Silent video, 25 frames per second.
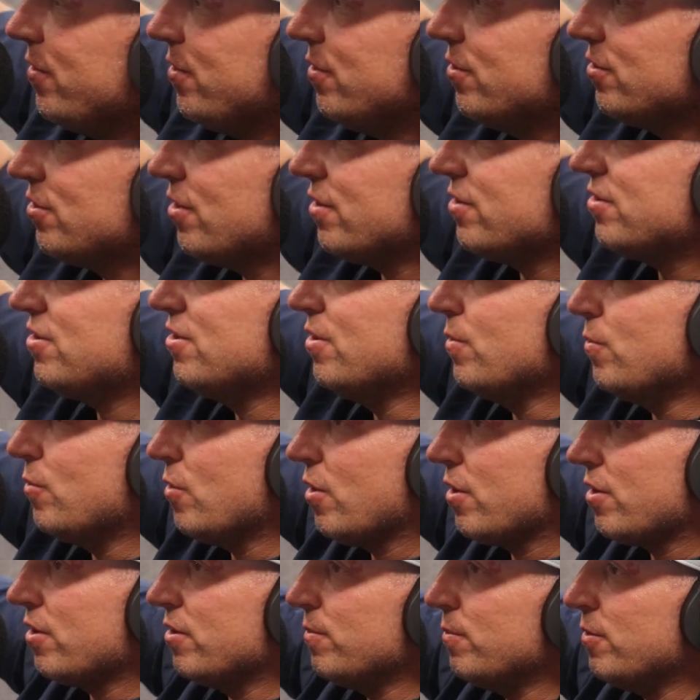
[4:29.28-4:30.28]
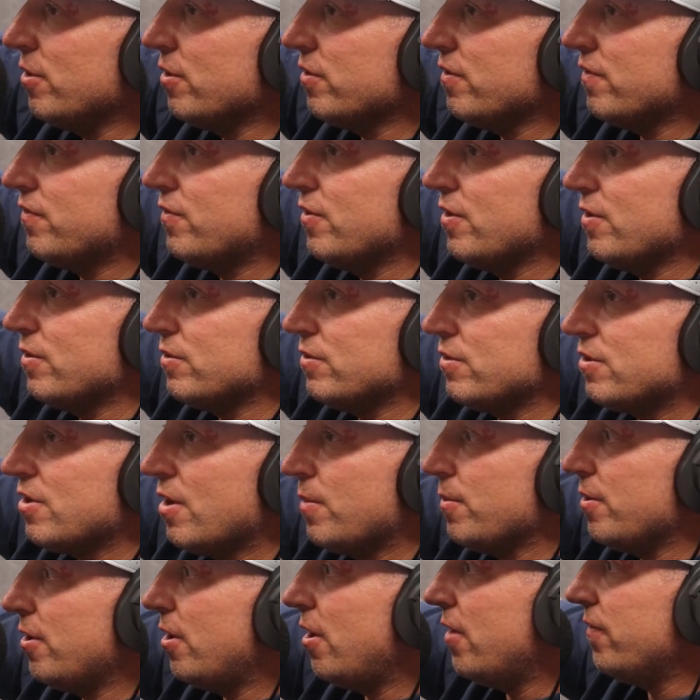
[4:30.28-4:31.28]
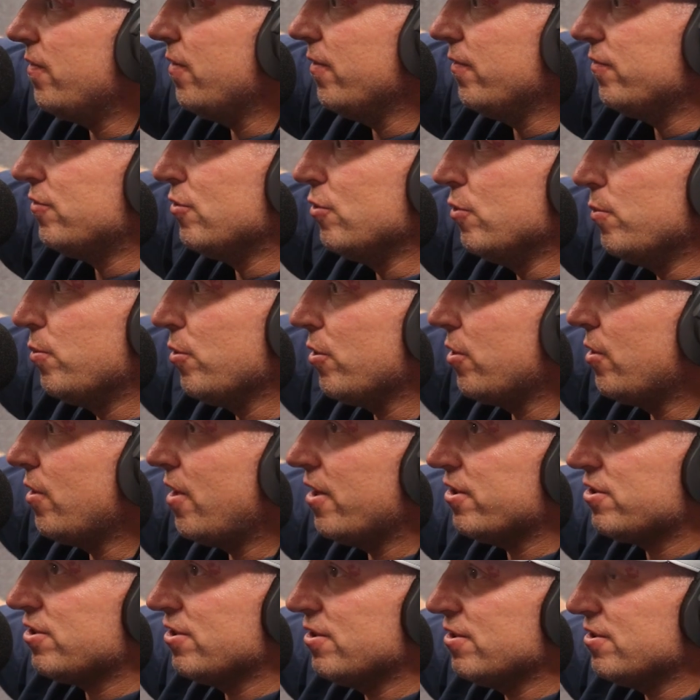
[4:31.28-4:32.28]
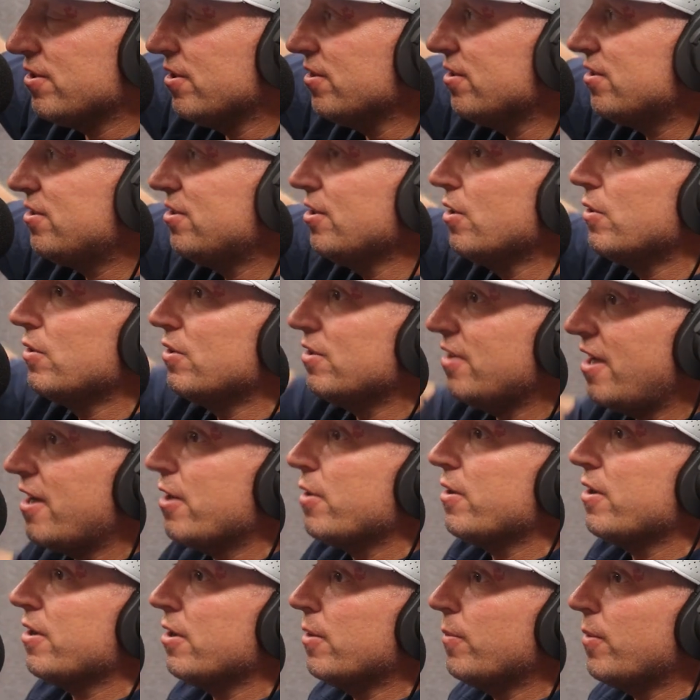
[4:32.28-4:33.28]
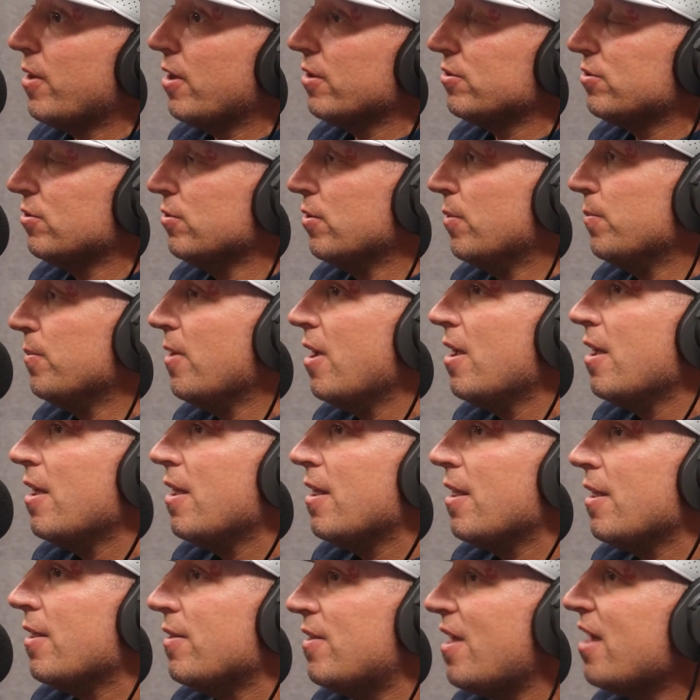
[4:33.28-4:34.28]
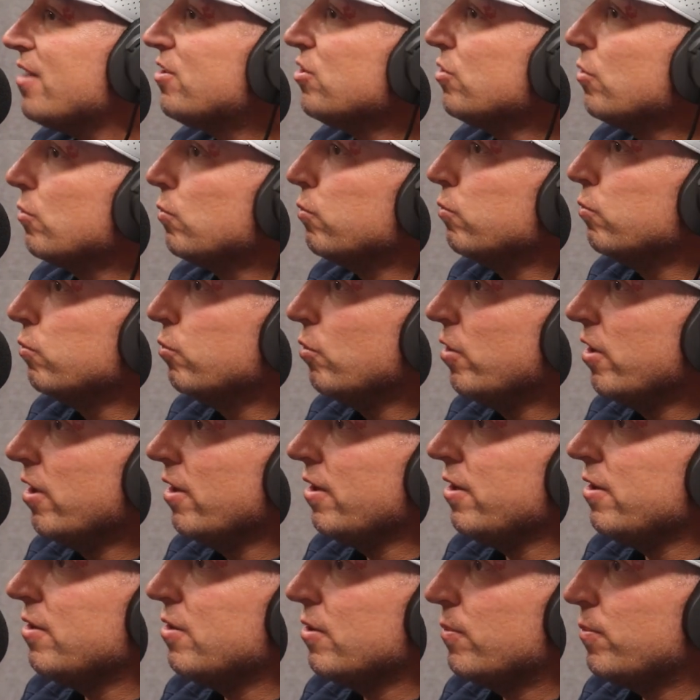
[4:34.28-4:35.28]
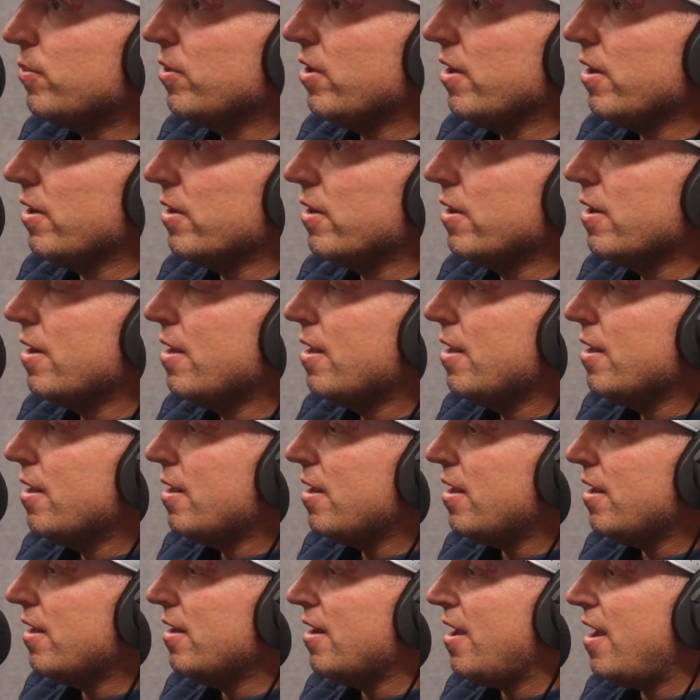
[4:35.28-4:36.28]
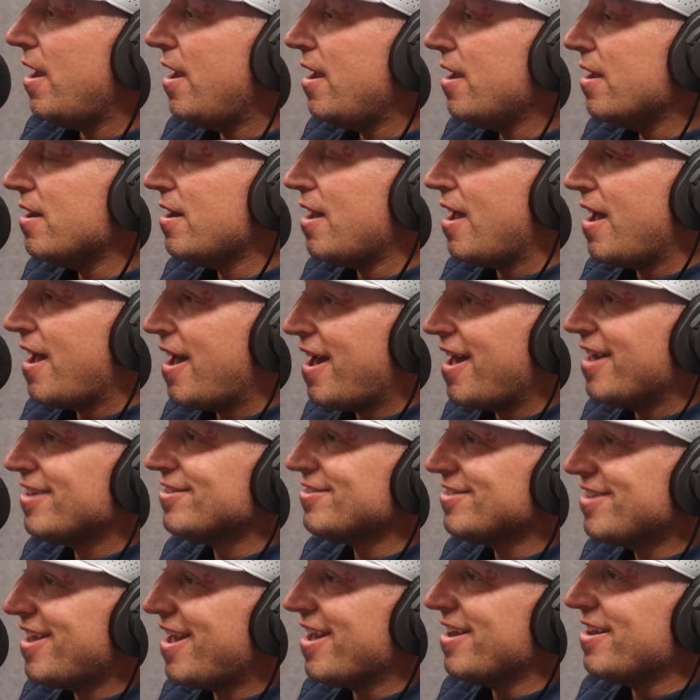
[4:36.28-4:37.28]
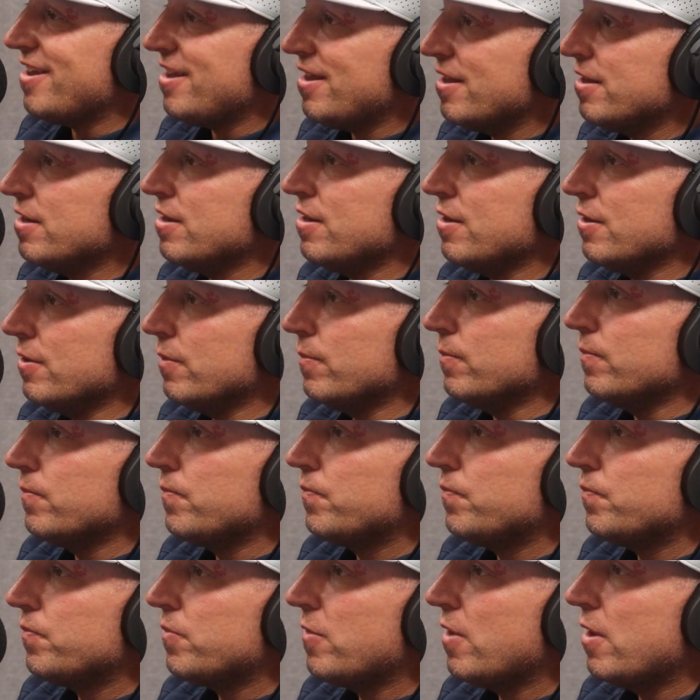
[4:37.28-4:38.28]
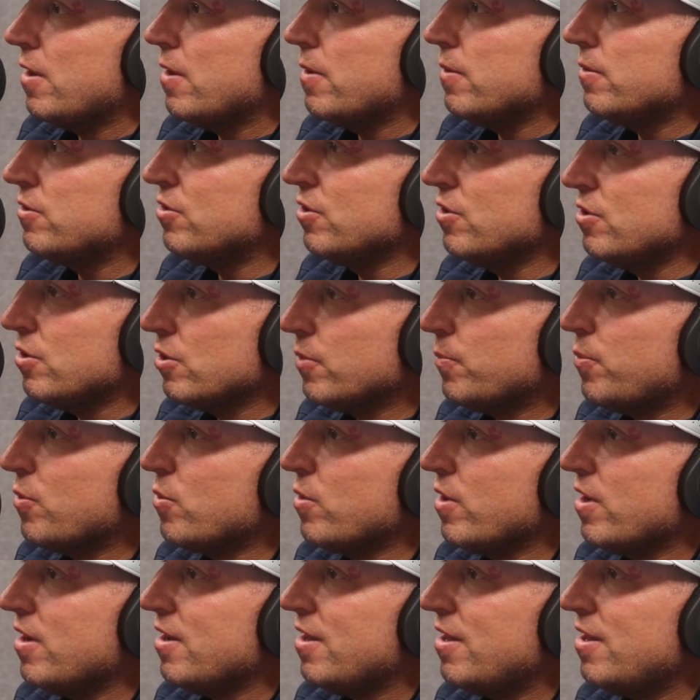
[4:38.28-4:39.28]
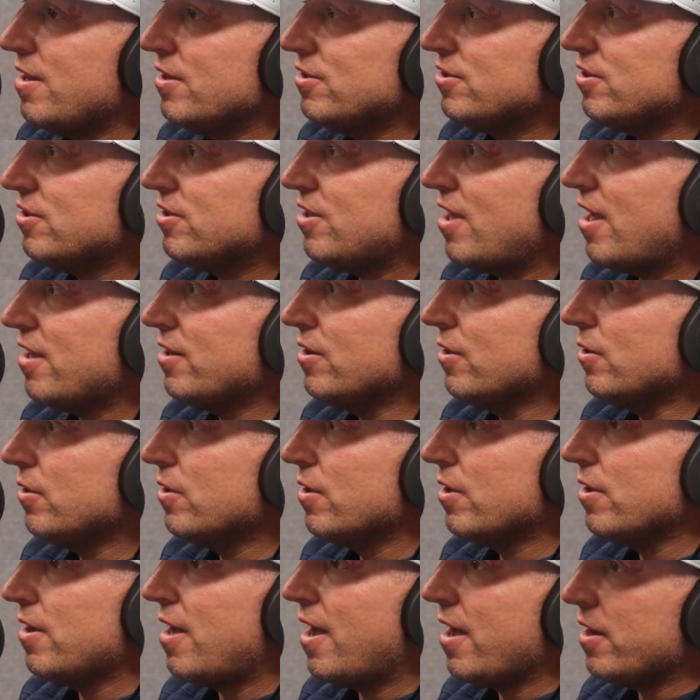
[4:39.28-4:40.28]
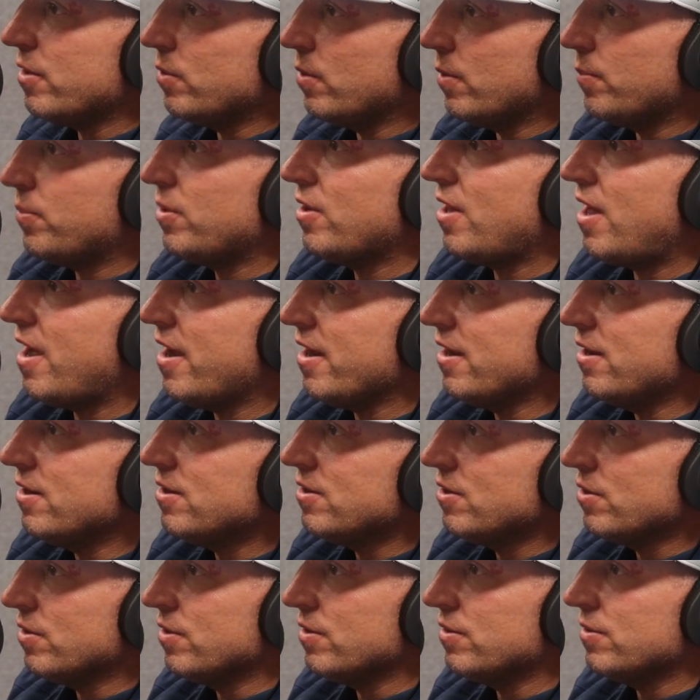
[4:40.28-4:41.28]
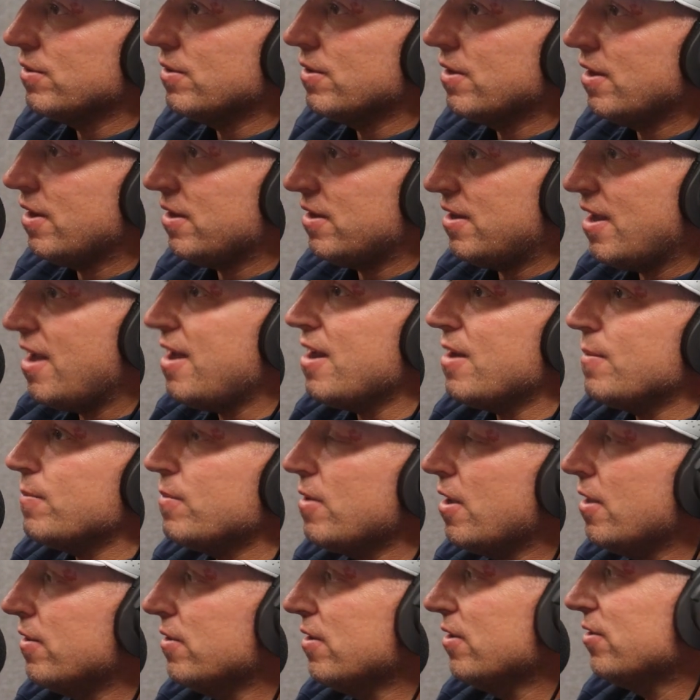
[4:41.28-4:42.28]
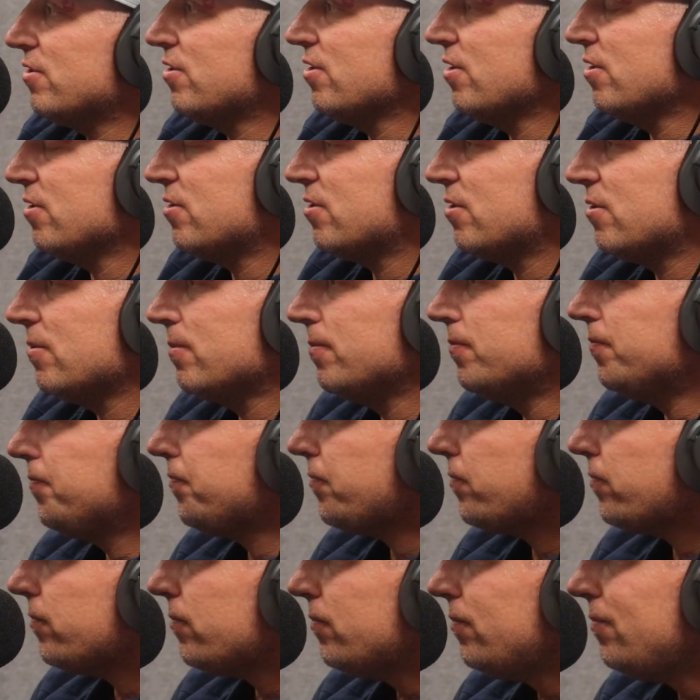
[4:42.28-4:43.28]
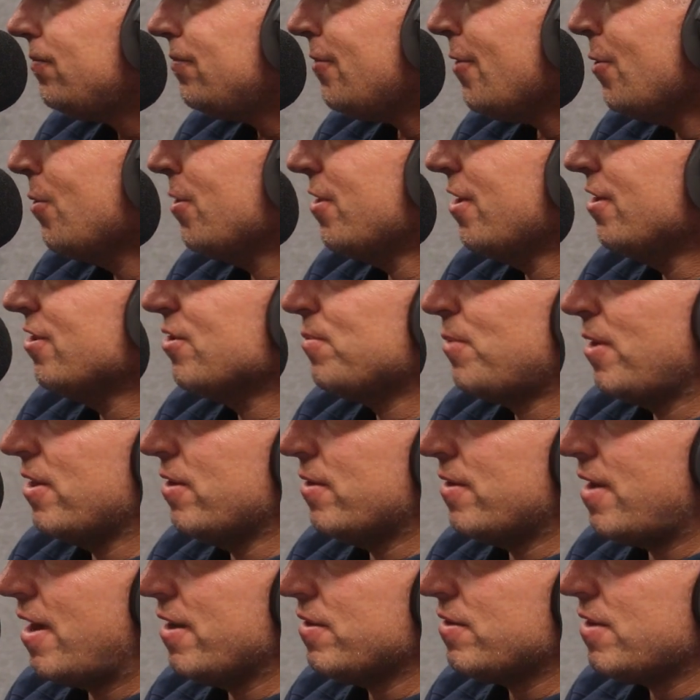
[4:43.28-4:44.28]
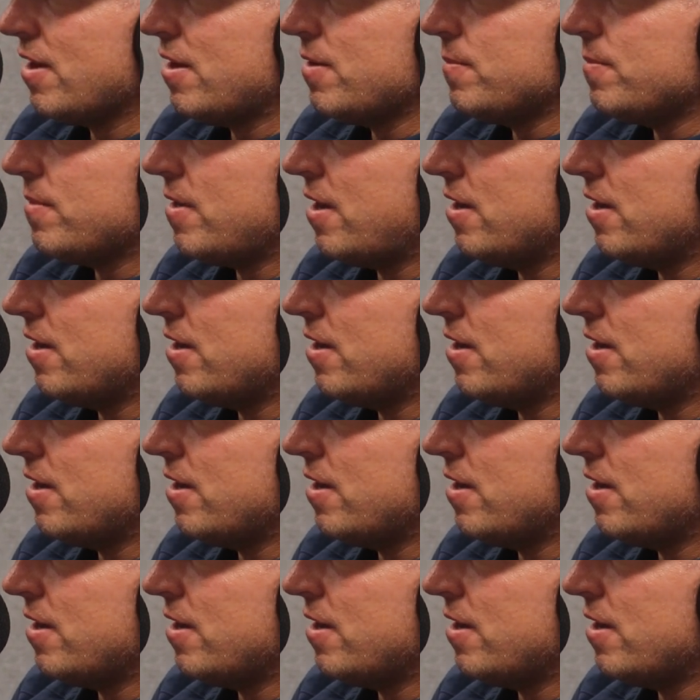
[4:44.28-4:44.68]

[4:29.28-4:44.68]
and you start to see them work in the middle of the field and coming off of two progressions and still layering a ball to them, that's a really good player. And Ant has that in him. To your point, he's just had to learn how to apply it during a game. And this is, they just played their ninth game,